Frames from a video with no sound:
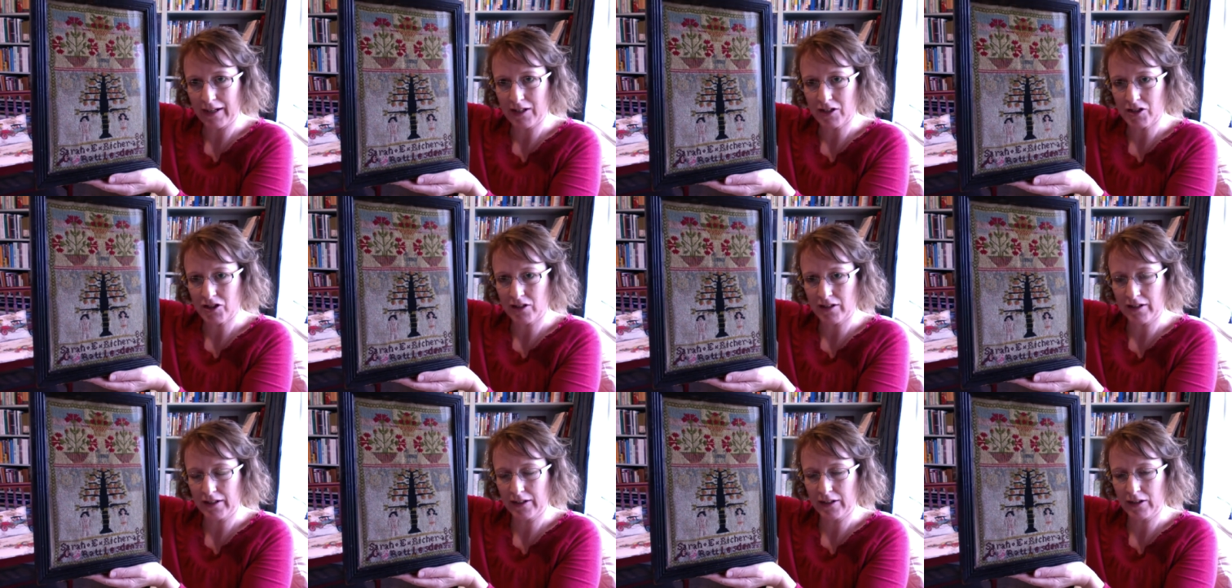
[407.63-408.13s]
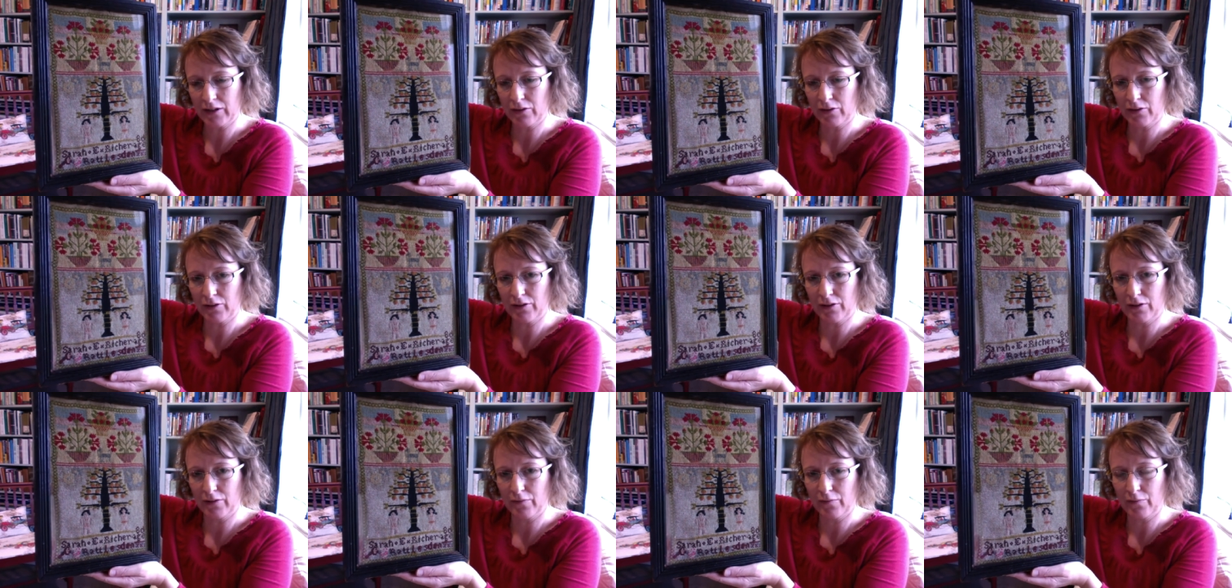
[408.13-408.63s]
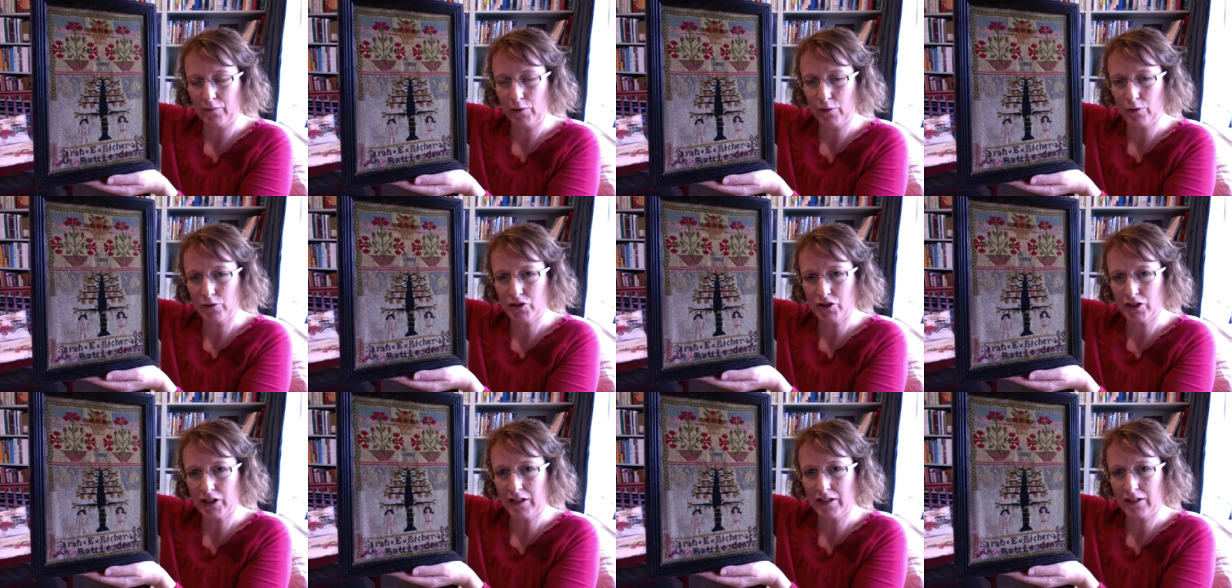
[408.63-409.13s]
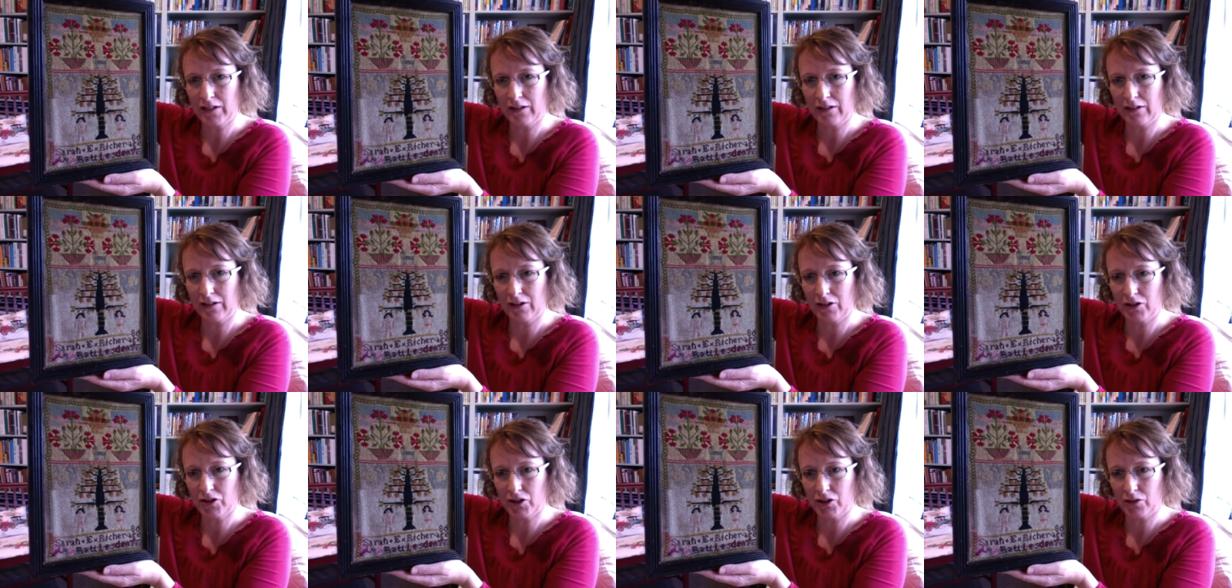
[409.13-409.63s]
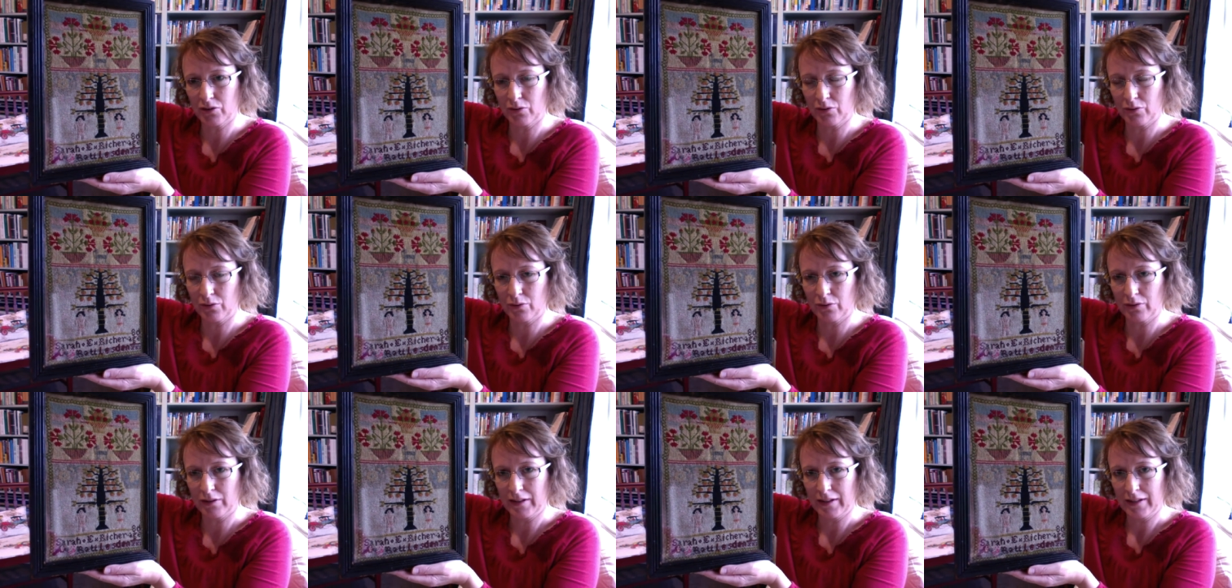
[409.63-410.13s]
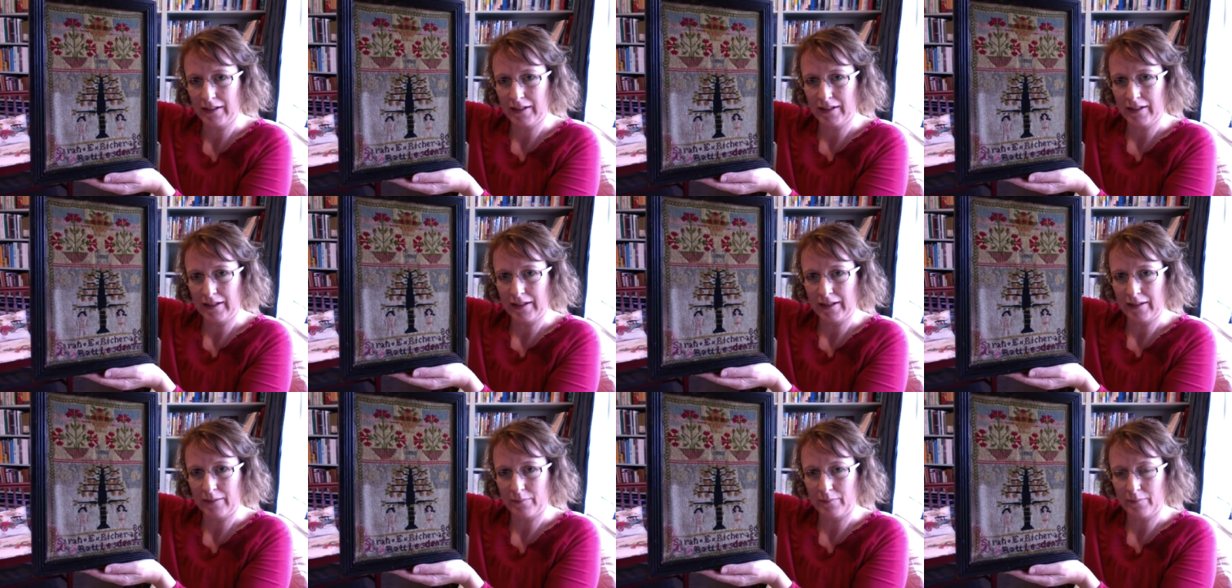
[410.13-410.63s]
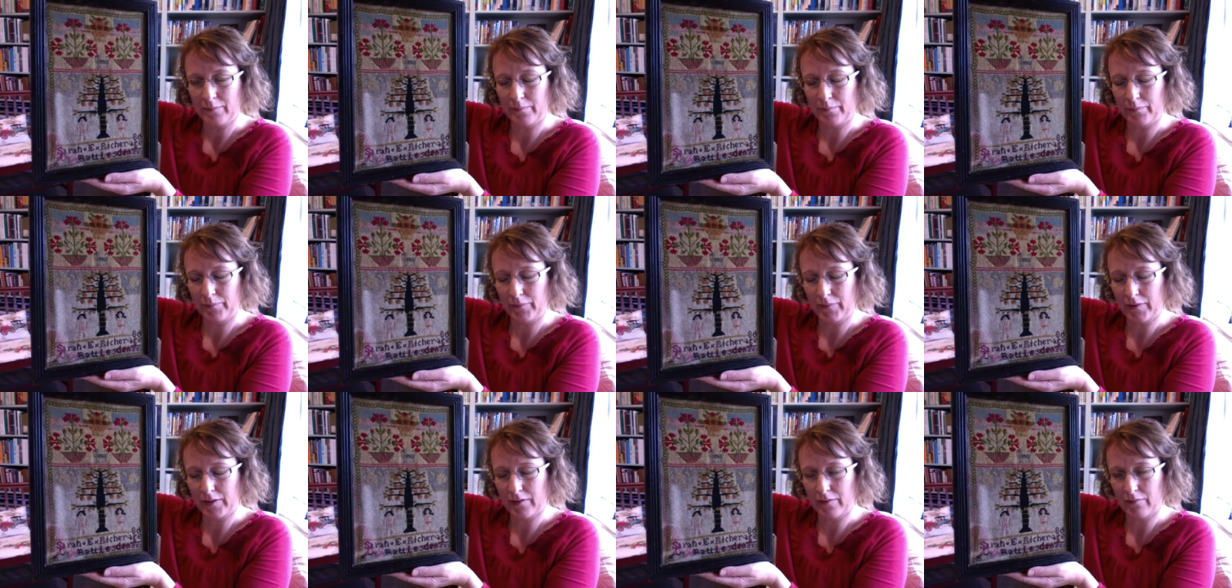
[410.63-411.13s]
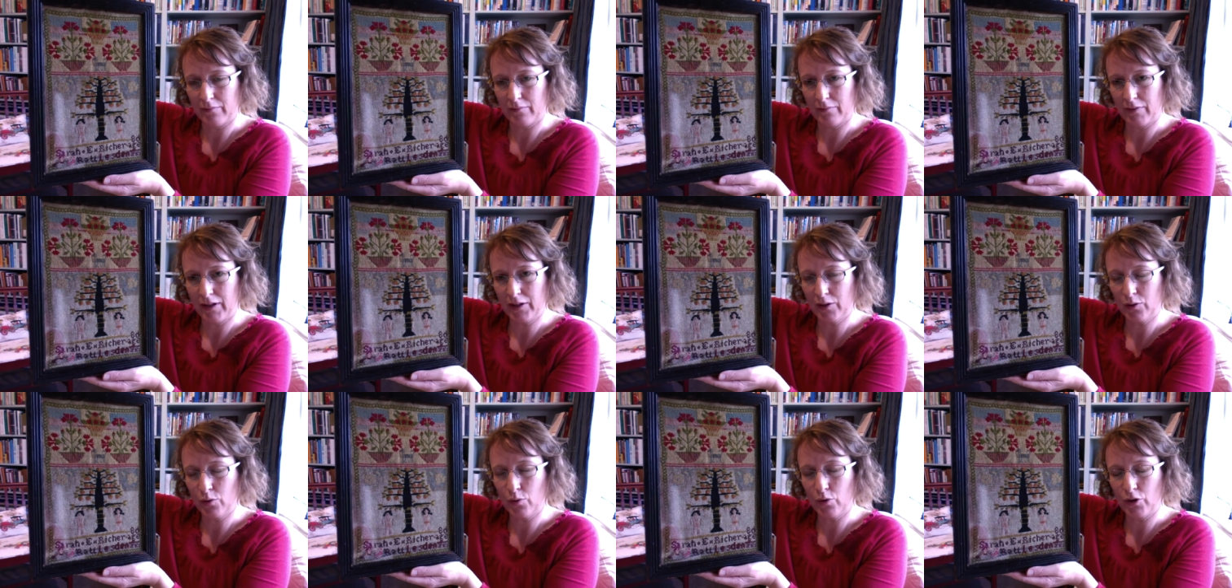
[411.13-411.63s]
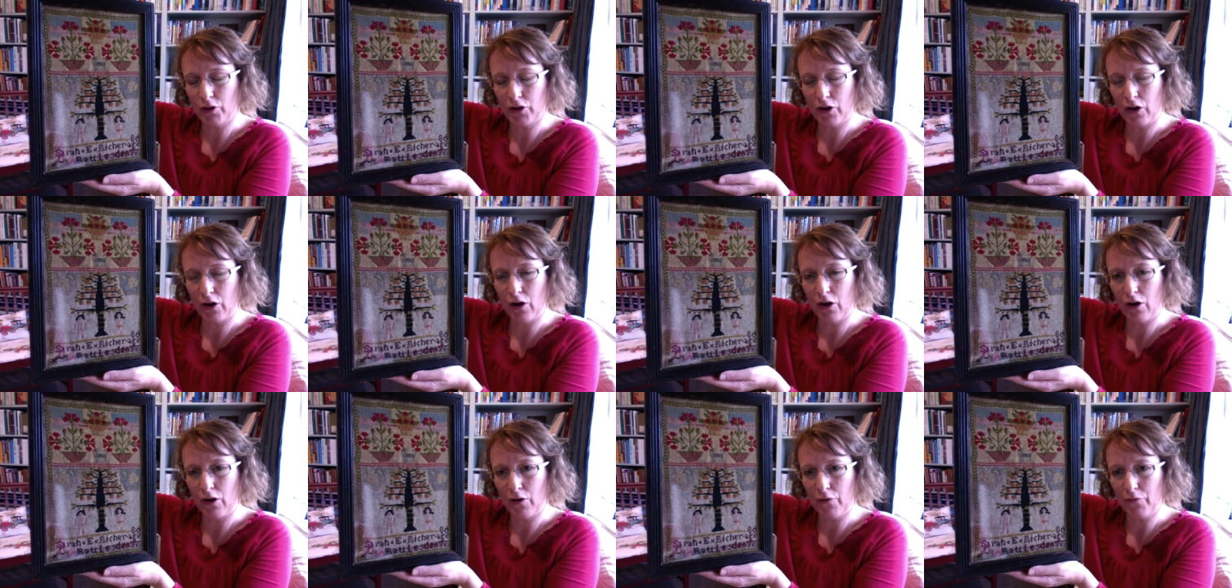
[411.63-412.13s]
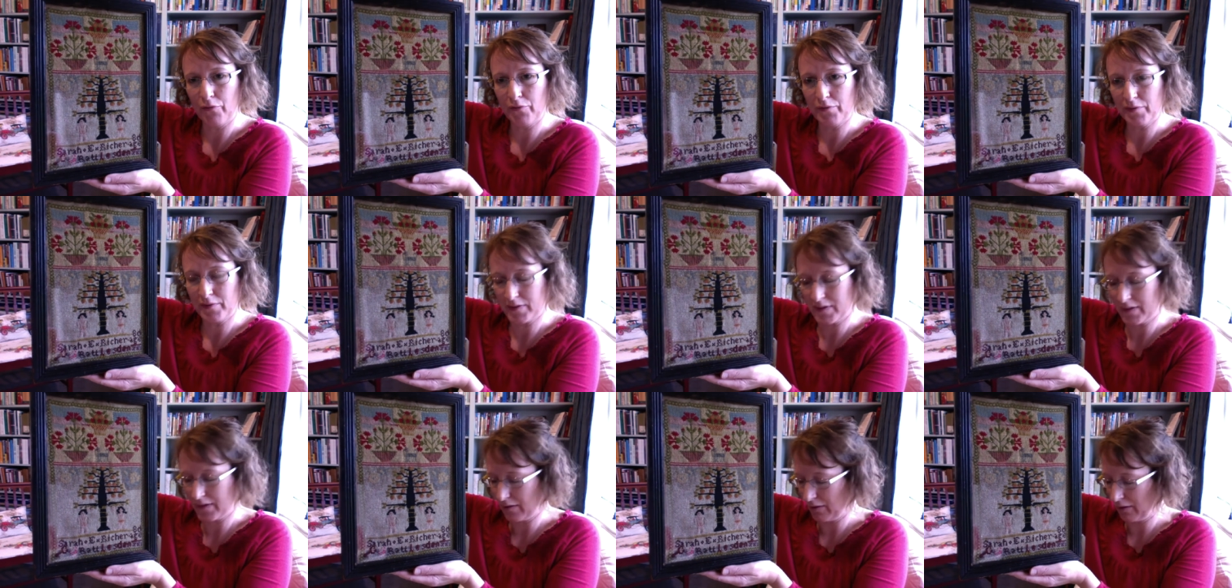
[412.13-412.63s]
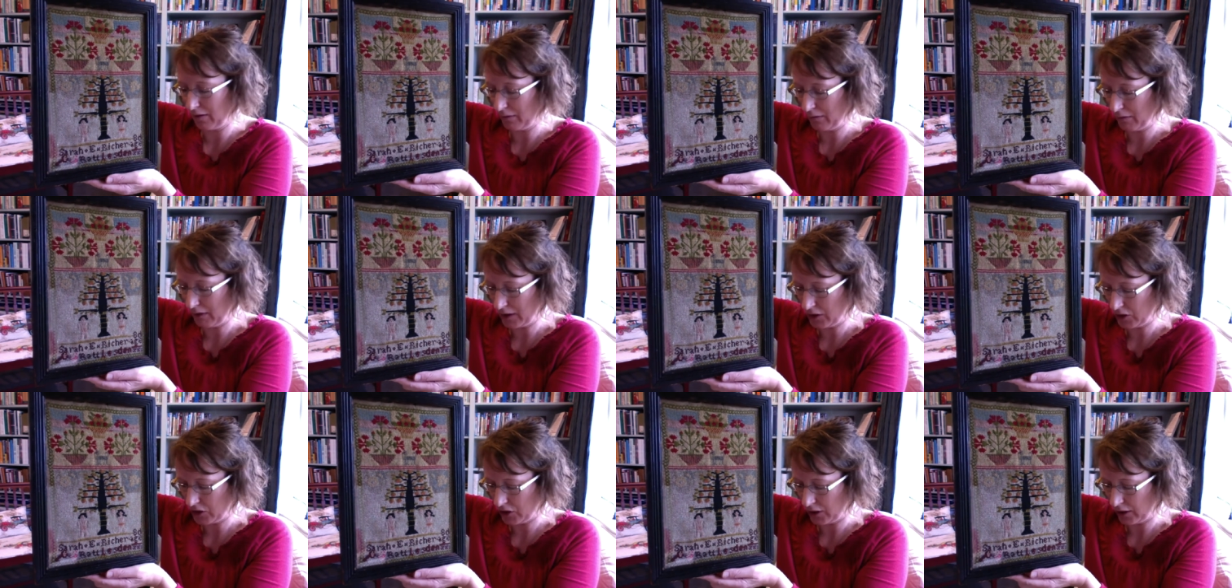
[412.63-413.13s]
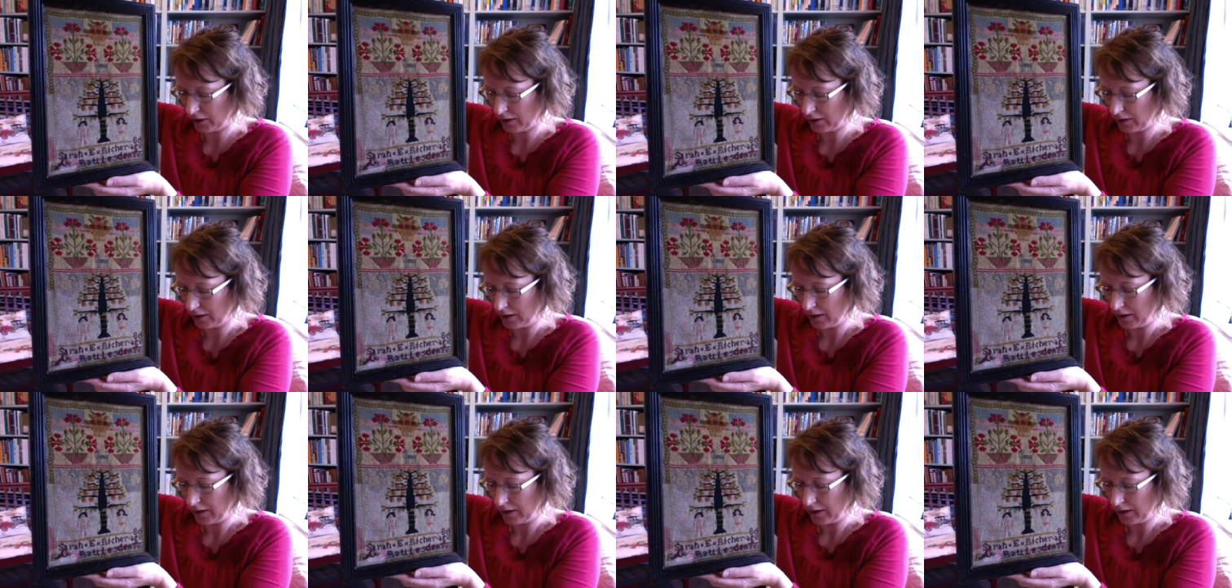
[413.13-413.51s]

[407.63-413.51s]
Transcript: actually included a full genealogical record of Sarah Richer.